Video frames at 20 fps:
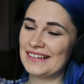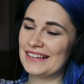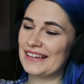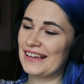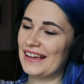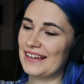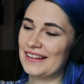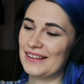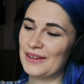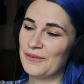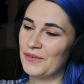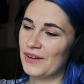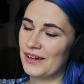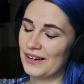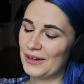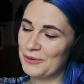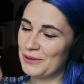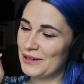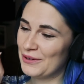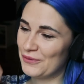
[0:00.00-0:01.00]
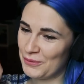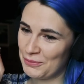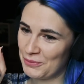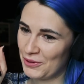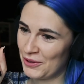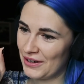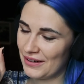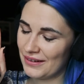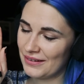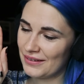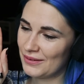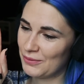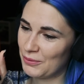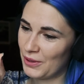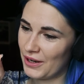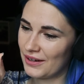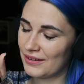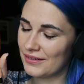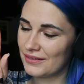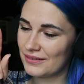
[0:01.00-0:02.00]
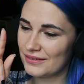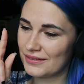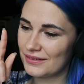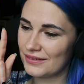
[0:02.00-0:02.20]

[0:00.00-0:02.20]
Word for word: Get the fuck away from her, I swear.